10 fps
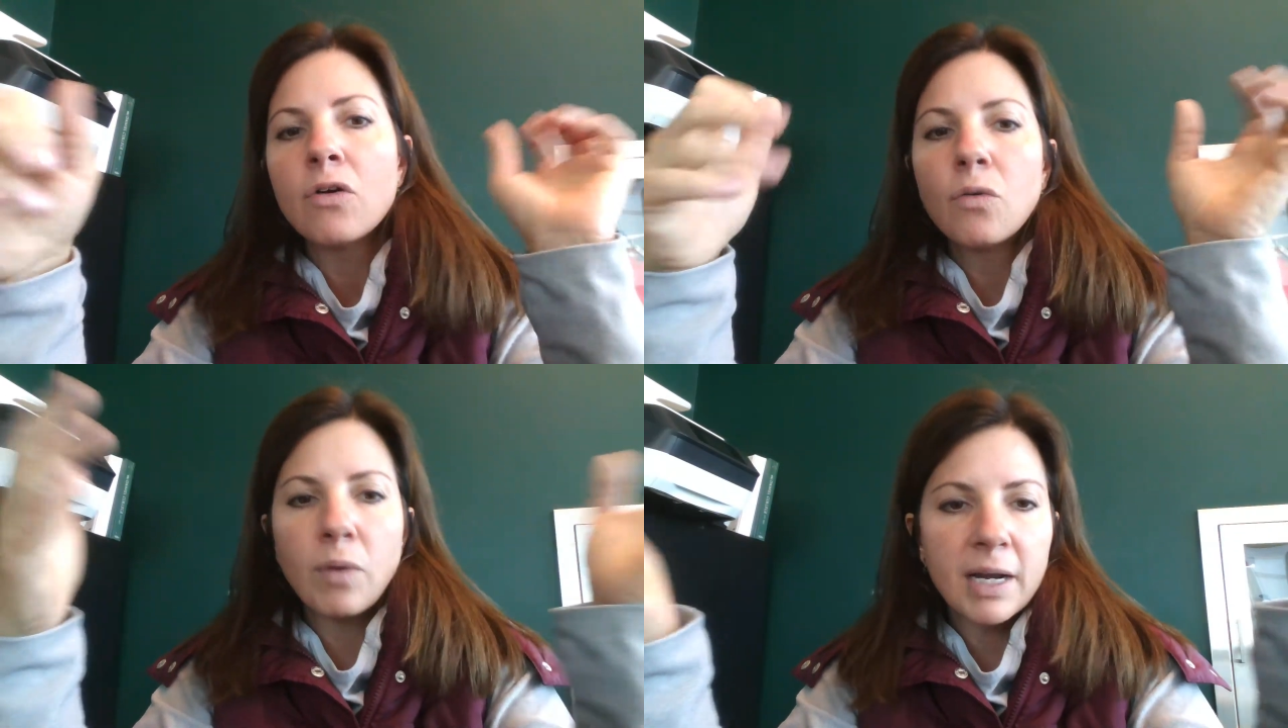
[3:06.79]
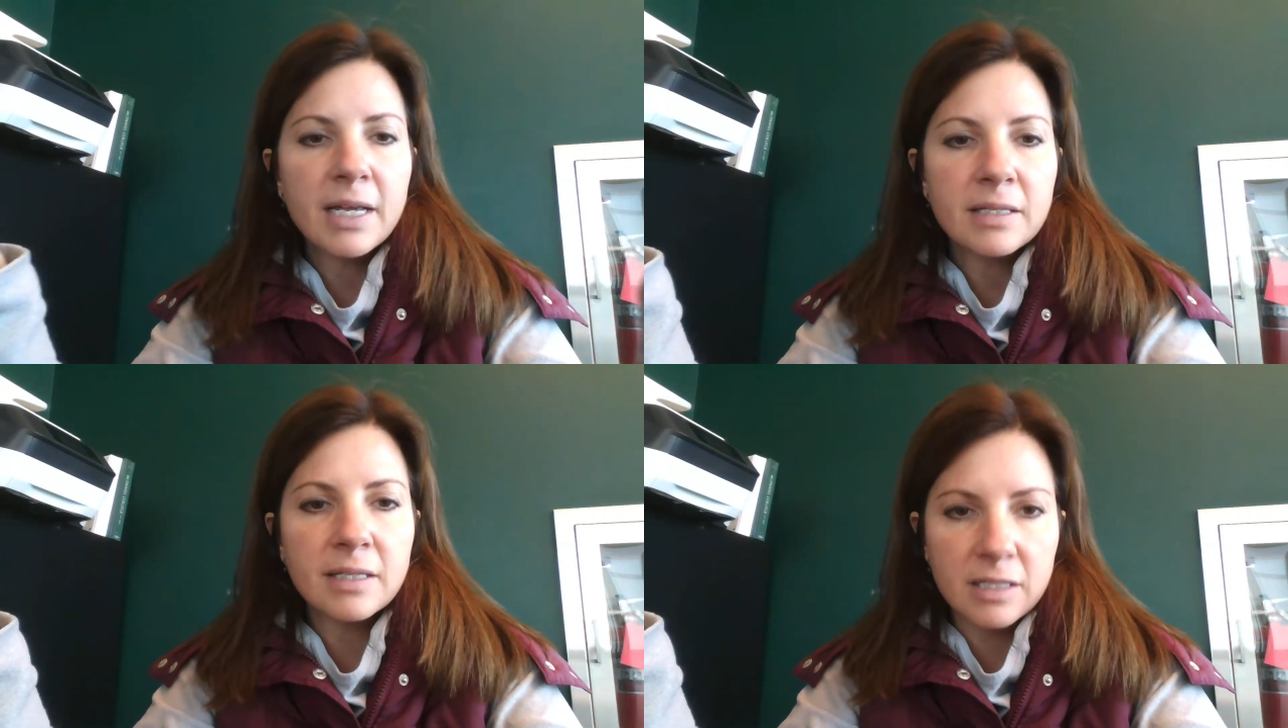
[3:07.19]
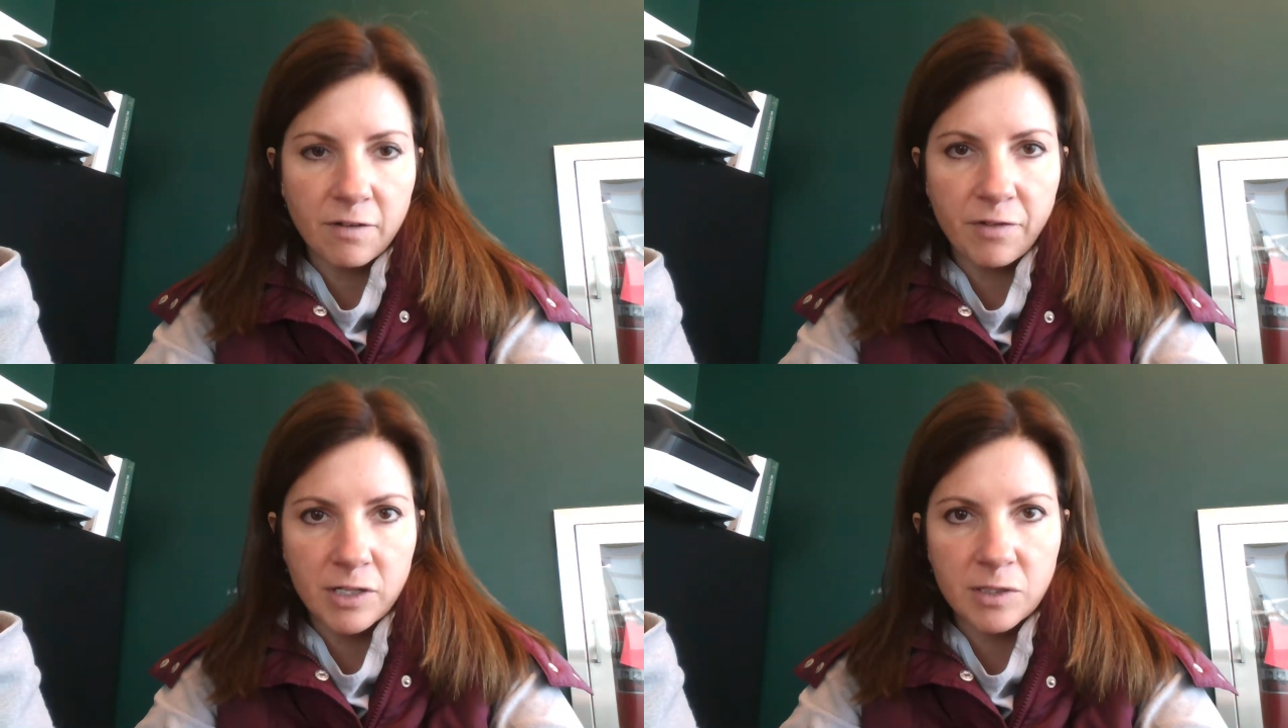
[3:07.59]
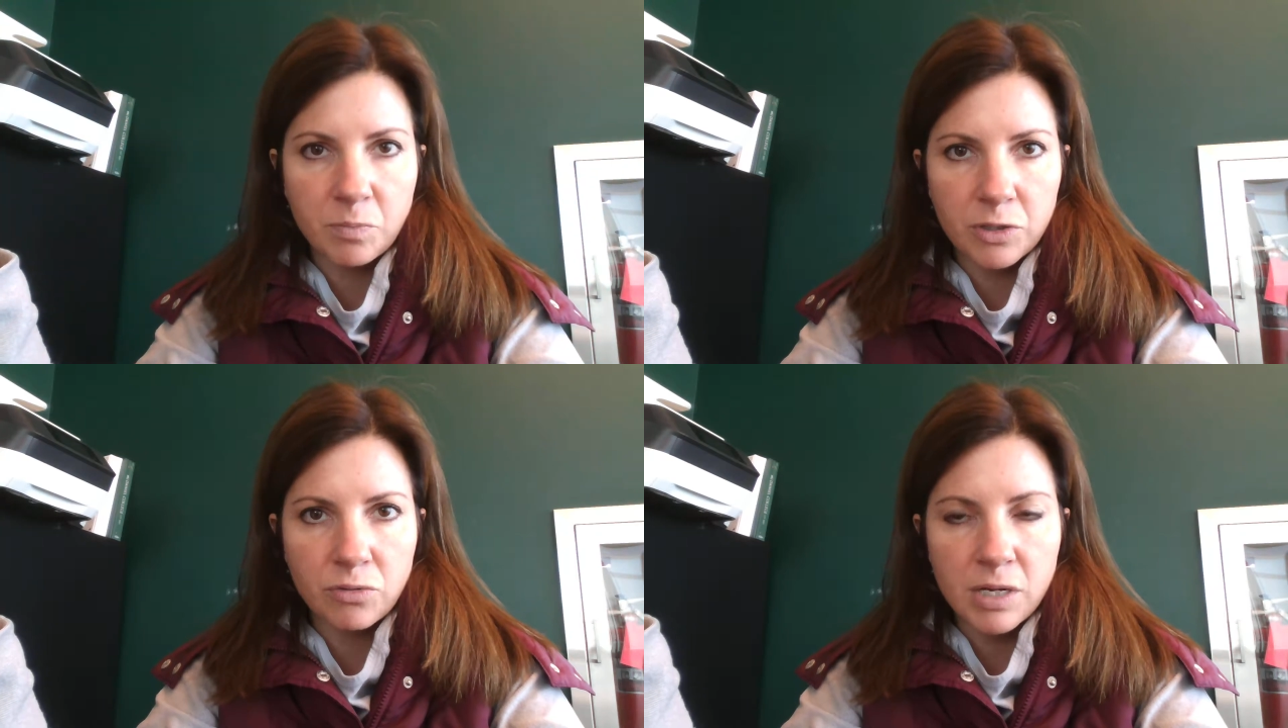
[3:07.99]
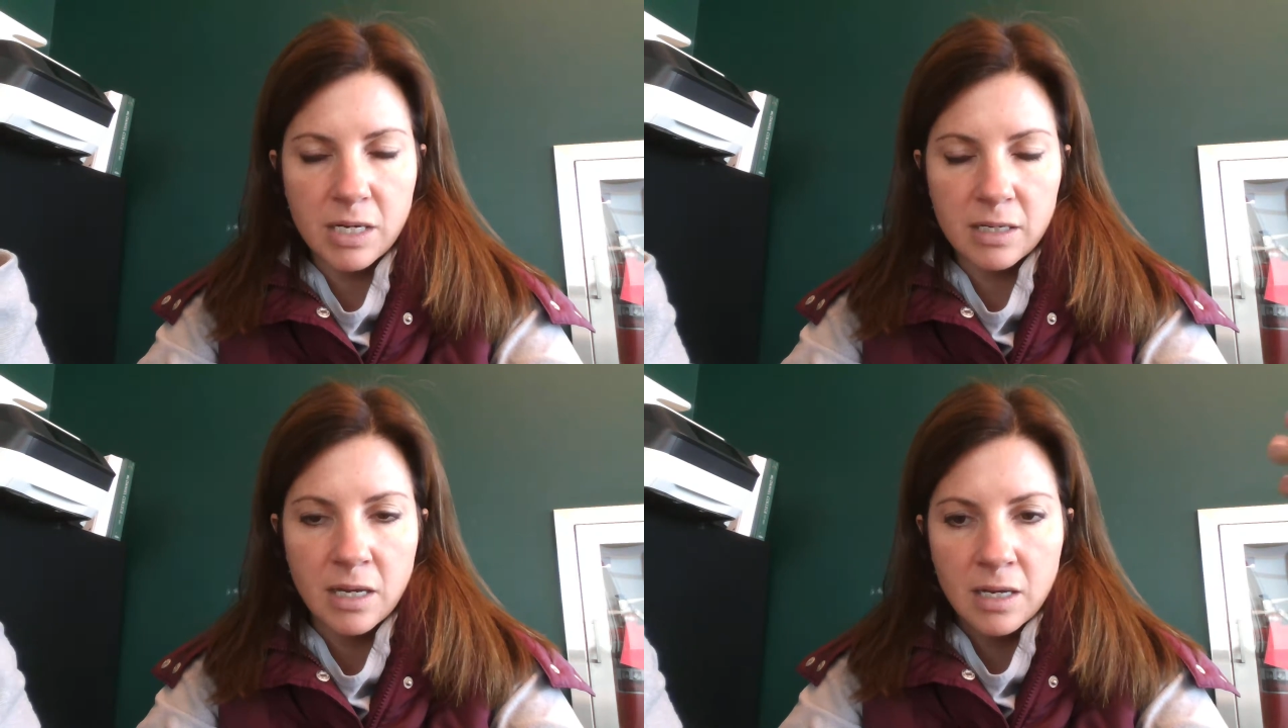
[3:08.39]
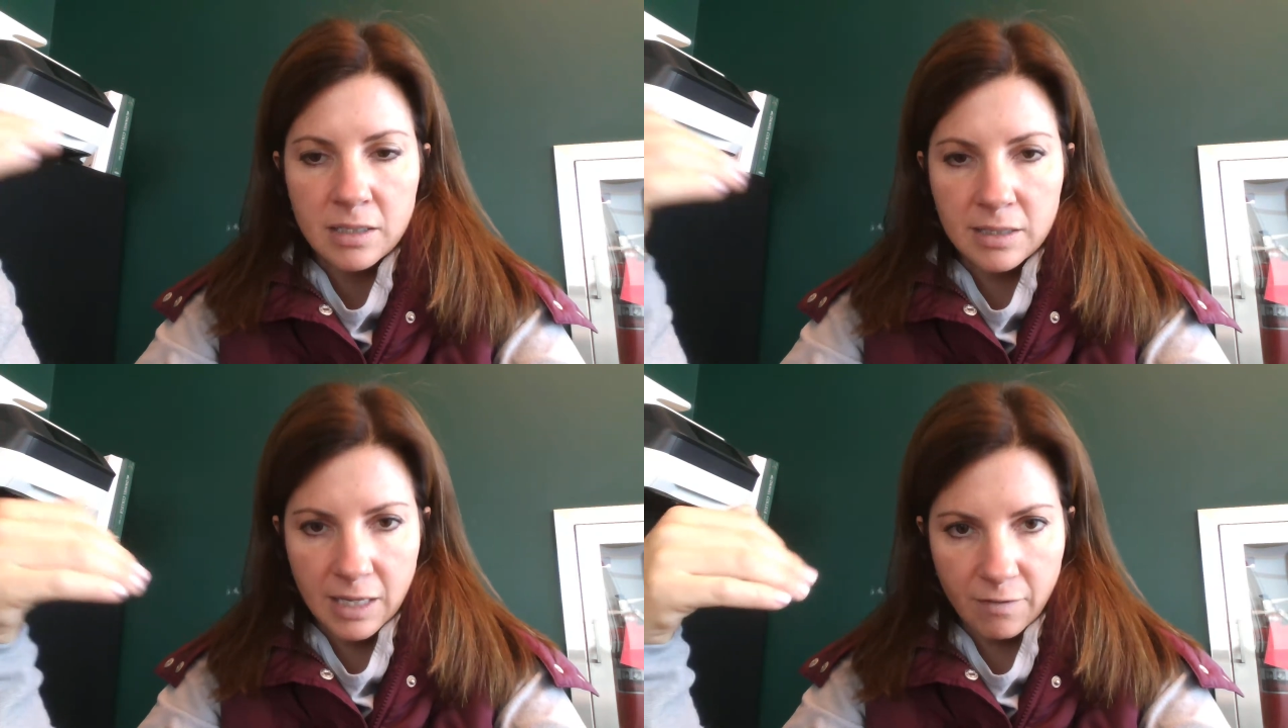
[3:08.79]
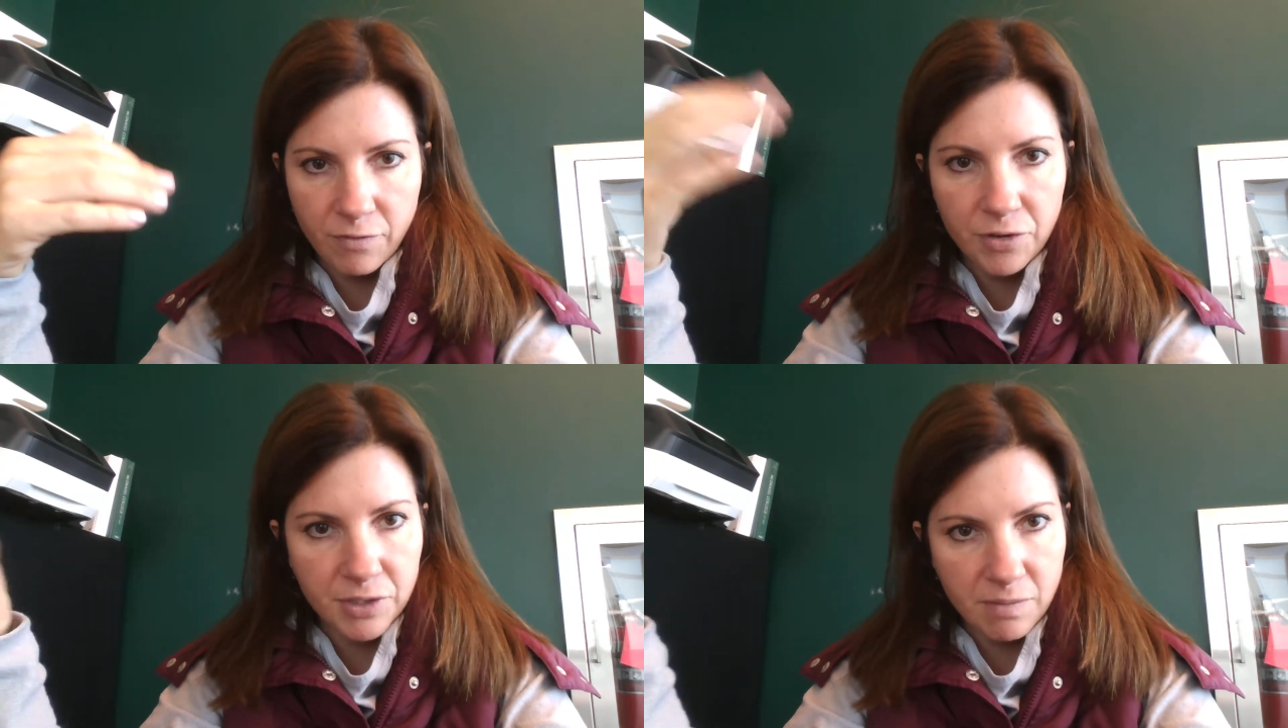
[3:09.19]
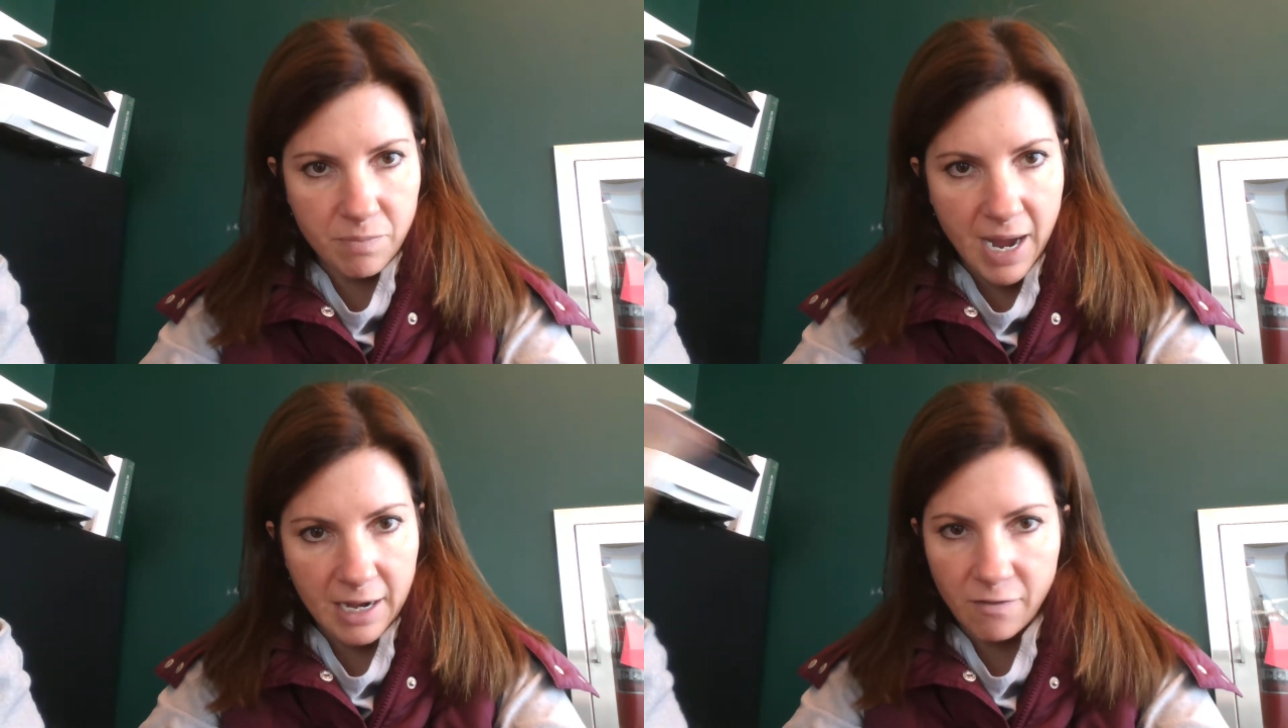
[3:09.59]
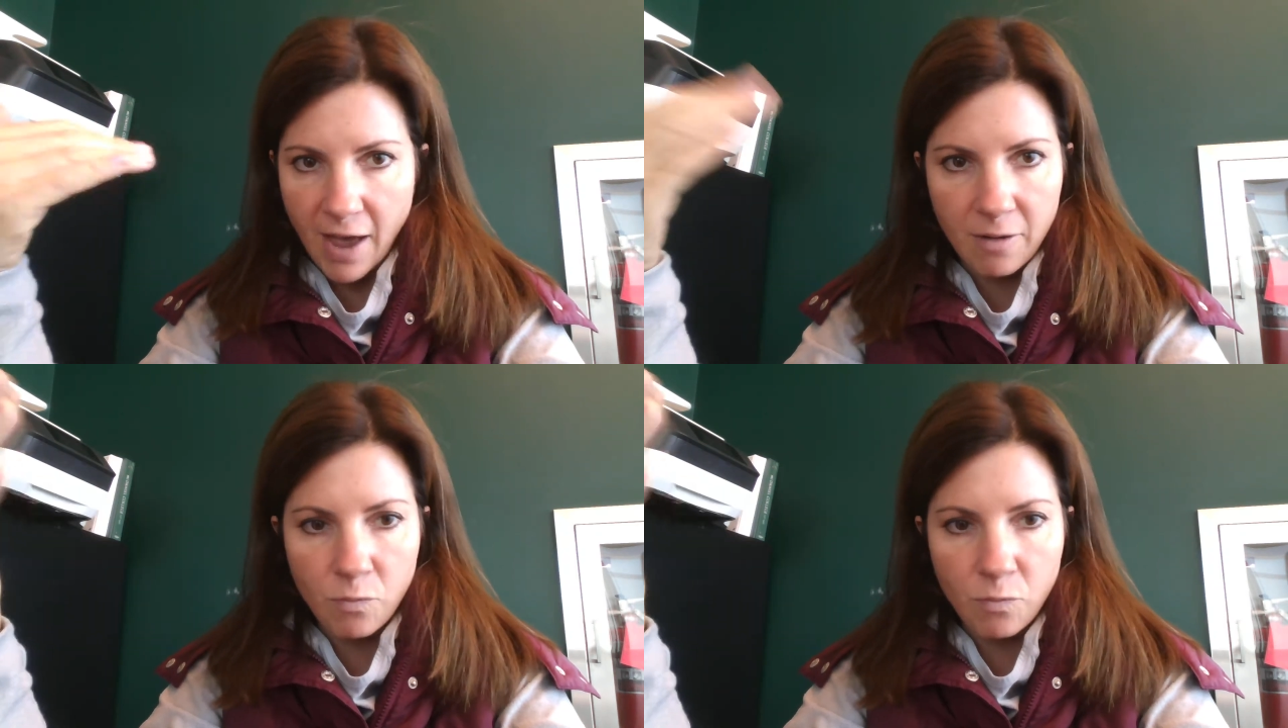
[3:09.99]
What is the difference between skin folds and body fat,